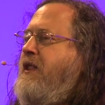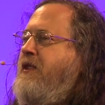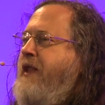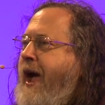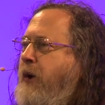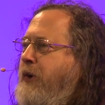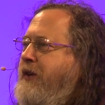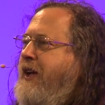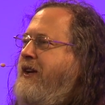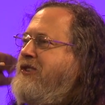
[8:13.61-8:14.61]

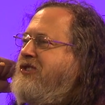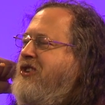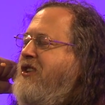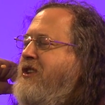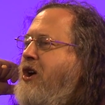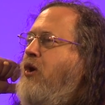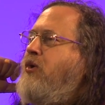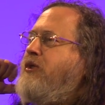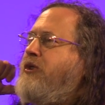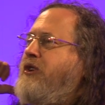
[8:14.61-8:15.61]
Nowadays, the
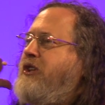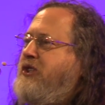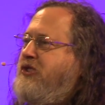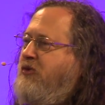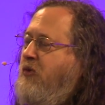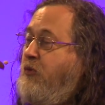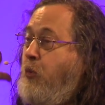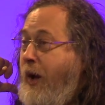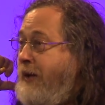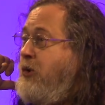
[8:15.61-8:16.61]
owner is
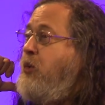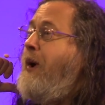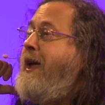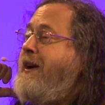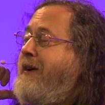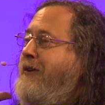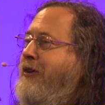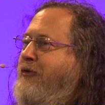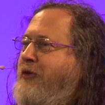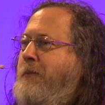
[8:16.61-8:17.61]
well aware
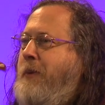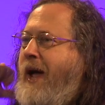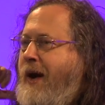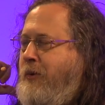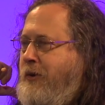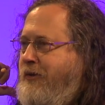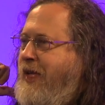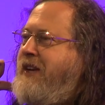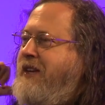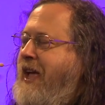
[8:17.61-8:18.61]
of the power
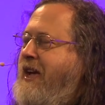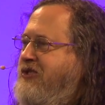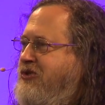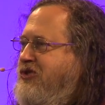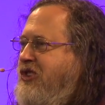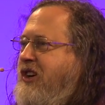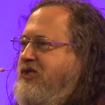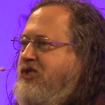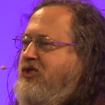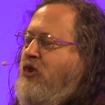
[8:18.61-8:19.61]
that it
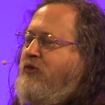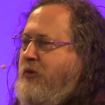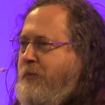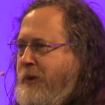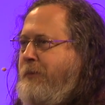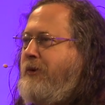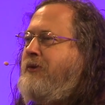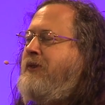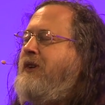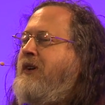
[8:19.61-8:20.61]
exercises over
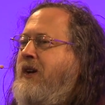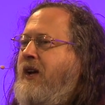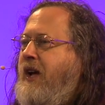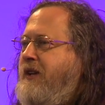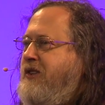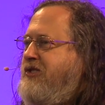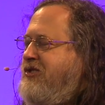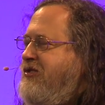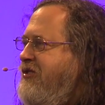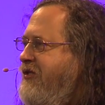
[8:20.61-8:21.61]
people and is
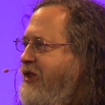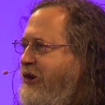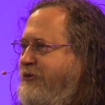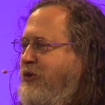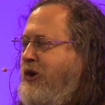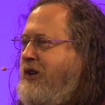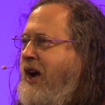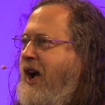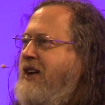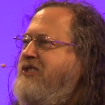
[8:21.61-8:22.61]
therefore
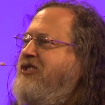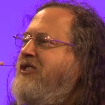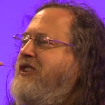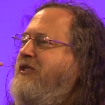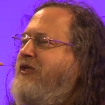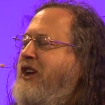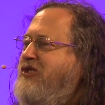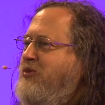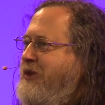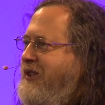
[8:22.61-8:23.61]
constantly
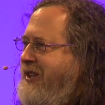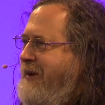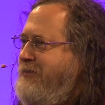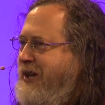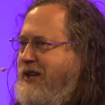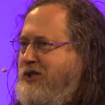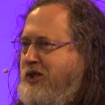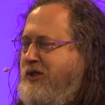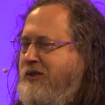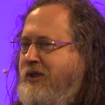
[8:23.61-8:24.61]
faced with the
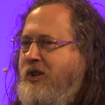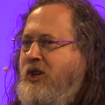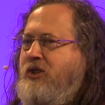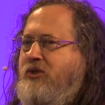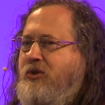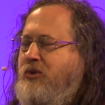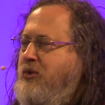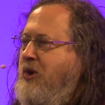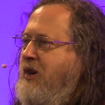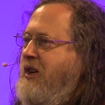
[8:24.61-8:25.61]
temptation to